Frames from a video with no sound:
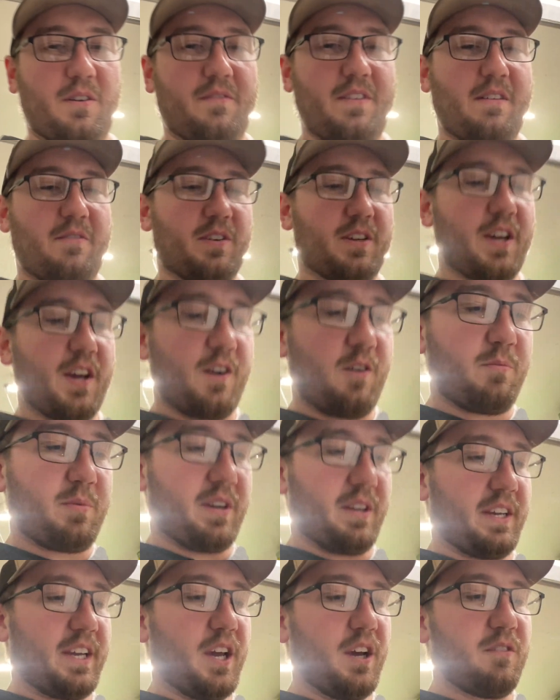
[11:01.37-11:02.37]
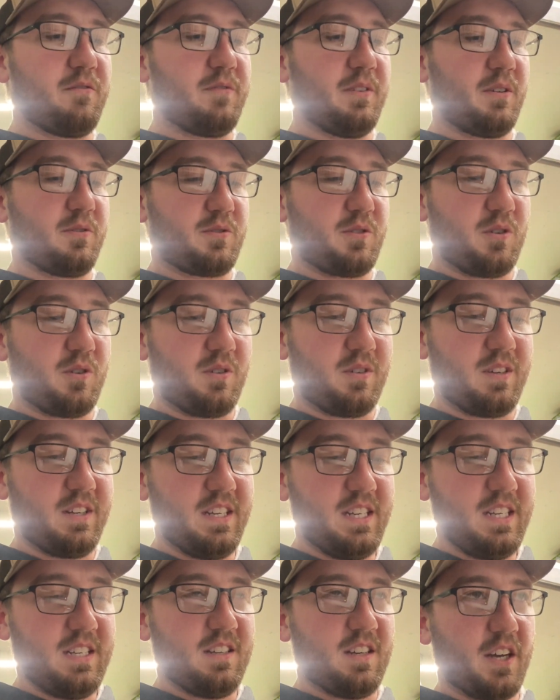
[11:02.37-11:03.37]
I've never cut open a good filter,
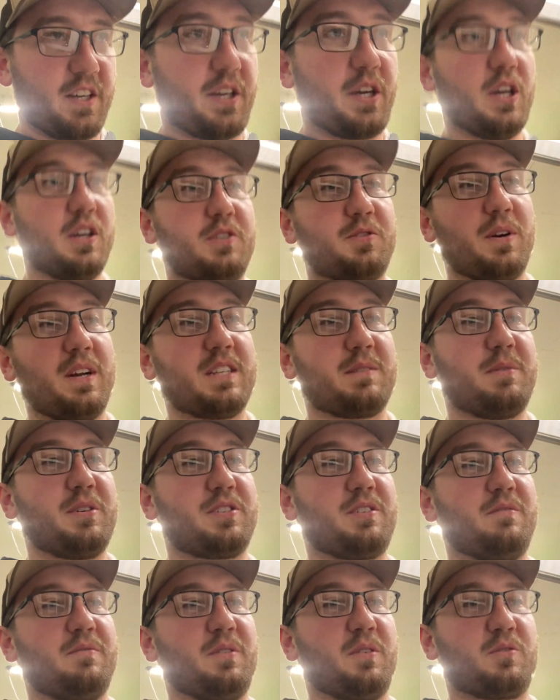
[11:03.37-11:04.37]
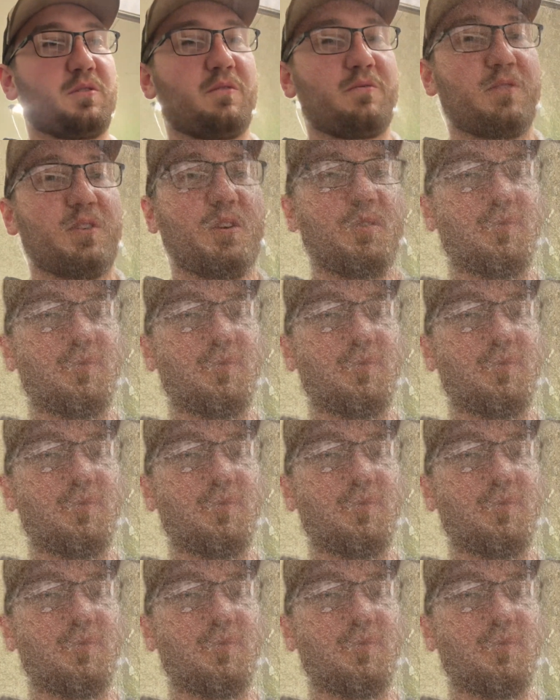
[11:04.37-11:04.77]
a good transmission filter for no